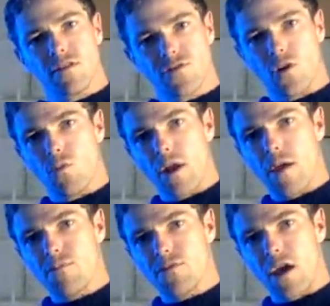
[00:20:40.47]
So what
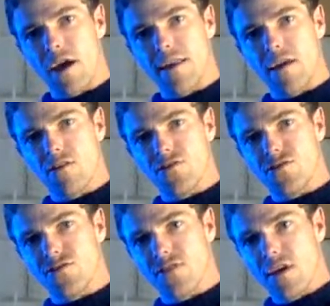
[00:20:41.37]
happens? The idea
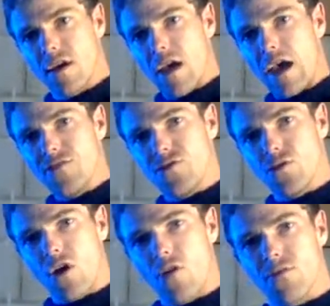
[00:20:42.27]
is as you
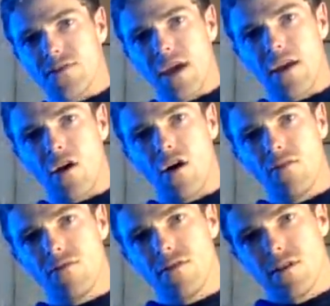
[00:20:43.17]
go for
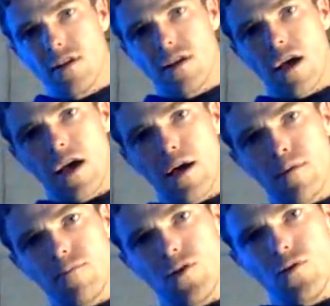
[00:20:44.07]
takeoff,
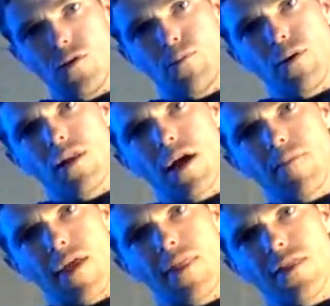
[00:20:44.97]
you pull up,
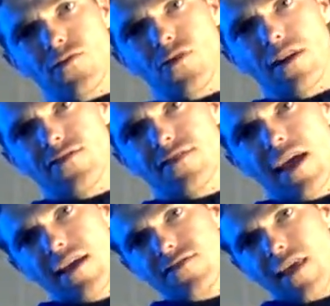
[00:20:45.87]
and then the trolley
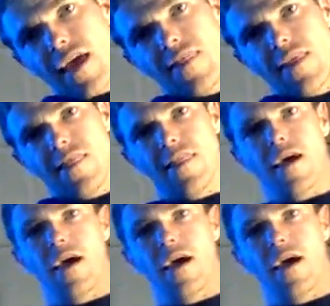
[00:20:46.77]
stays, and then the